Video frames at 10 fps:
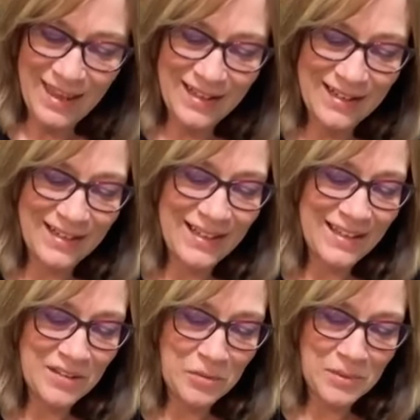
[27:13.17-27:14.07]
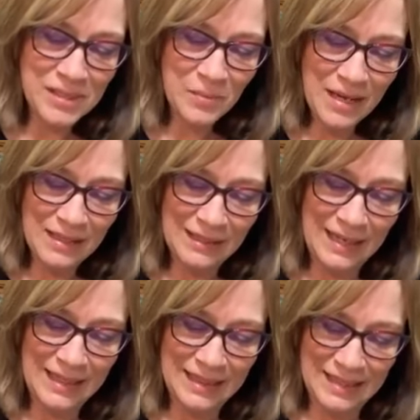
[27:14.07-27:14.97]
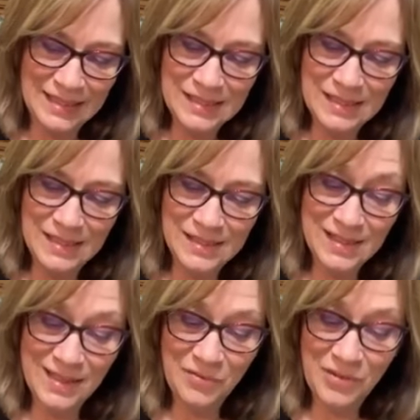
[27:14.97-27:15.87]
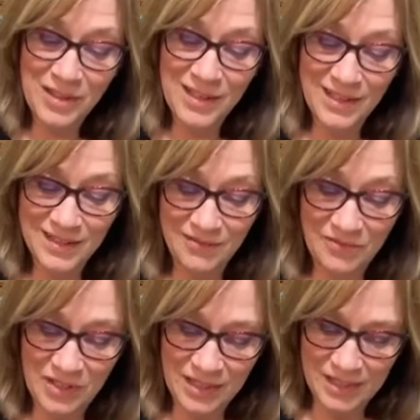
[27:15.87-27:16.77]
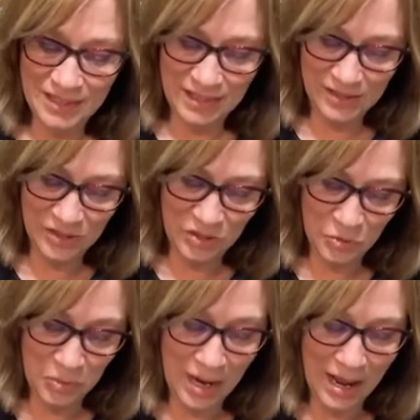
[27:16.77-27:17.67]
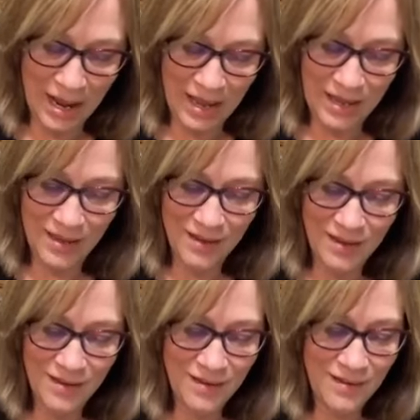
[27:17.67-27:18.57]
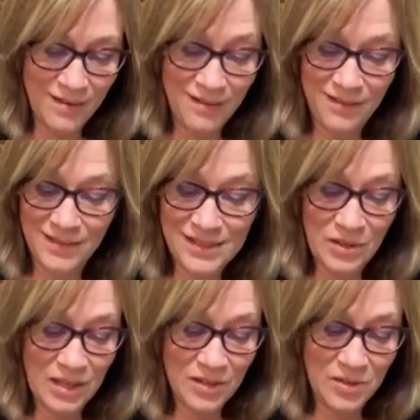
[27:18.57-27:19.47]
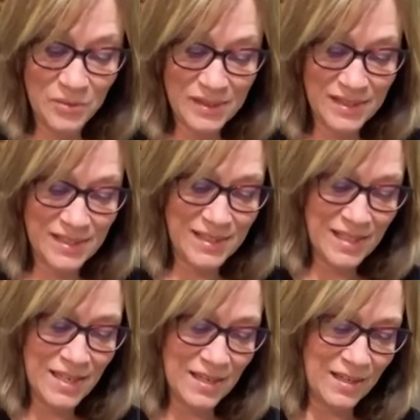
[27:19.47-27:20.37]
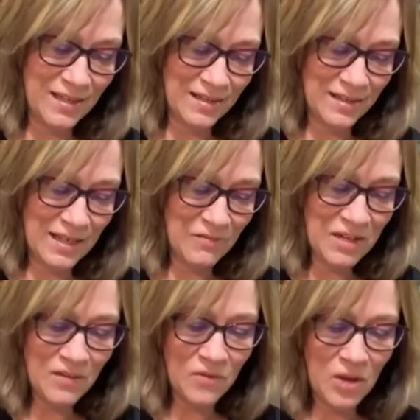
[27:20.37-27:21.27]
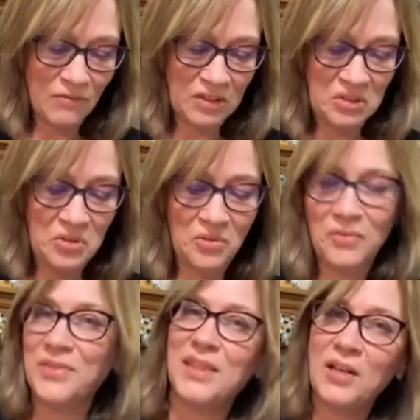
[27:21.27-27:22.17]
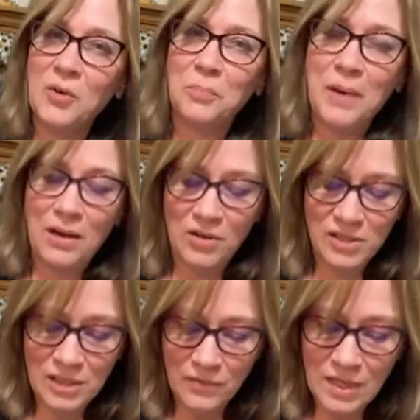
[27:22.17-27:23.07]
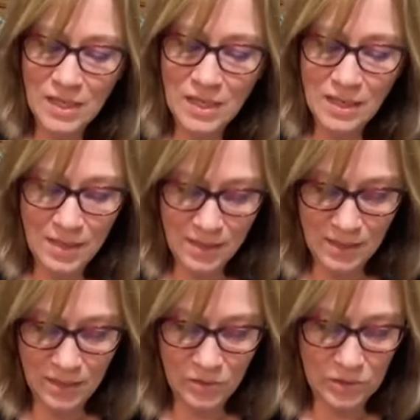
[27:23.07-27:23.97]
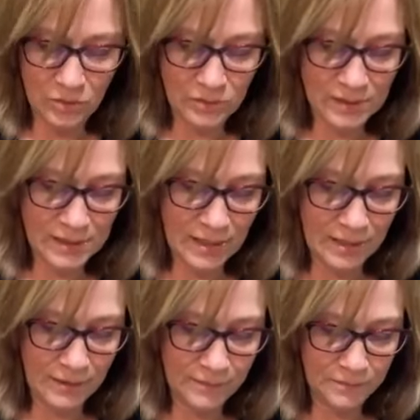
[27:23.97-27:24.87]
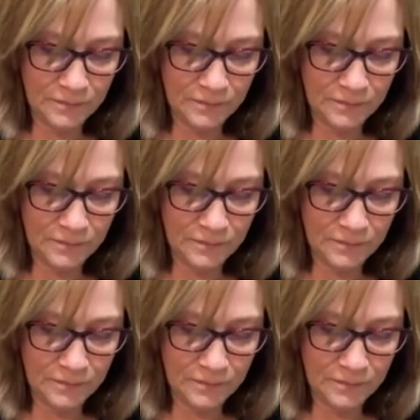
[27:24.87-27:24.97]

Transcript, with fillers: And again, the reason why I like this is it really, it really does dry so that you don't see it. Even if you have little thicker parts of it, you don't see it.